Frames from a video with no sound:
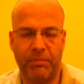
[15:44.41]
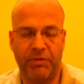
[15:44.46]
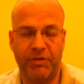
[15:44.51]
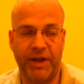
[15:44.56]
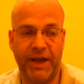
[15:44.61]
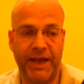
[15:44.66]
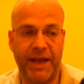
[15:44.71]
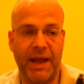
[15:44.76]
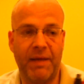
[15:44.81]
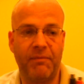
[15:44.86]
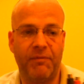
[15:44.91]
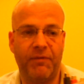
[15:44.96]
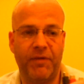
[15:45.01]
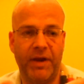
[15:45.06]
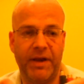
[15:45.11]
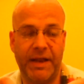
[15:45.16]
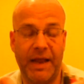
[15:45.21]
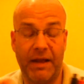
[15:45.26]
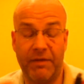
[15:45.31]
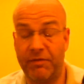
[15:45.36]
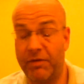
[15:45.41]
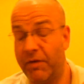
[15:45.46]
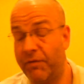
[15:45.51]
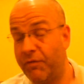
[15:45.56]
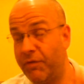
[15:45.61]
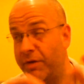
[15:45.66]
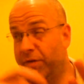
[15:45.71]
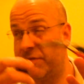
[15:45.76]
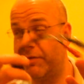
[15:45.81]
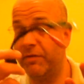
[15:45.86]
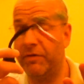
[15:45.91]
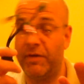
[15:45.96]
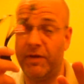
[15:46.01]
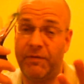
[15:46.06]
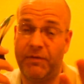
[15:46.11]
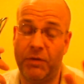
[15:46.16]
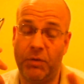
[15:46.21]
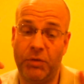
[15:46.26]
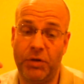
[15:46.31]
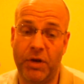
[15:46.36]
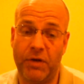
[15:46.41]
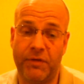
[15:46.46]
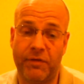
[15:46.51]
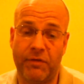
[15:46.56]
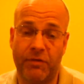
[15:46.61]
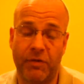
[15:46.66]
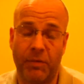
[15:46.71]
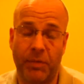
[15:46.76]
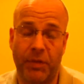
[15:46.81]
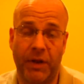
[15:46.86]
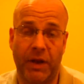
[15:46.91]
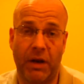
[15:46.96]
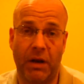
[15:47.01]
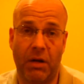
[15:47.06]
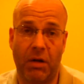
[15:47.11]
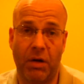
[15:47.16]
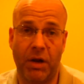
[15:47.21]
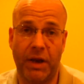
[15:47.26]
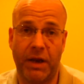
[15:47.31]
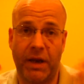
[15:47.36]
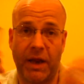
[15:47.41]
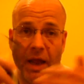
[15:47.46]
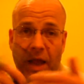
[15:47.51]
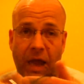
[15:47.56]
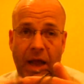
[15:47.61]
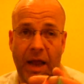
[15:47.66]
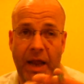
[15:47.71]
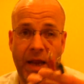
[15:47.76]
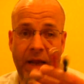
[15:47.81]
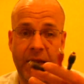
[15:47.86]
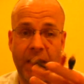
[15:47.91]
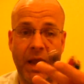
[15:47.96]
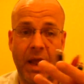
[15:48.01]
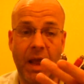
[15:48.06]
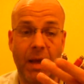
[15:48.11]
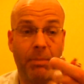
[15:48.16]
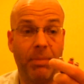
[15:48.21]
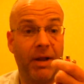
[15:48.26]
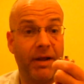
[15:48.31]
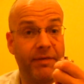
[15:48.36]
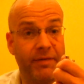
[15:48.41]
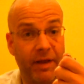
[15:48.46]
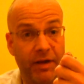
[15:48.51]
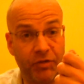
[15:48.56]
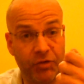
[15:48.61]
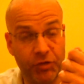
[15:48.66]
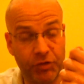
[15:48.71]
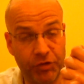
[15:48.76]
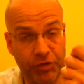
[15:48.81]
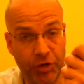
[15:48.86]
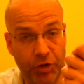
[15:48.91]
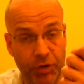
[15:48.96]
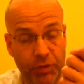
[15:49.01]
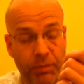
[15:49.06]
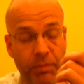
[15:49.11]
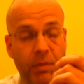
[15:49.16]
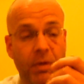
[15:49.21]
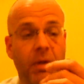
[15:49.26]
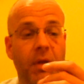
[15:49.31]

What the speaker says: So you can feed that. So for instance, if you're using something like a PlayStation 2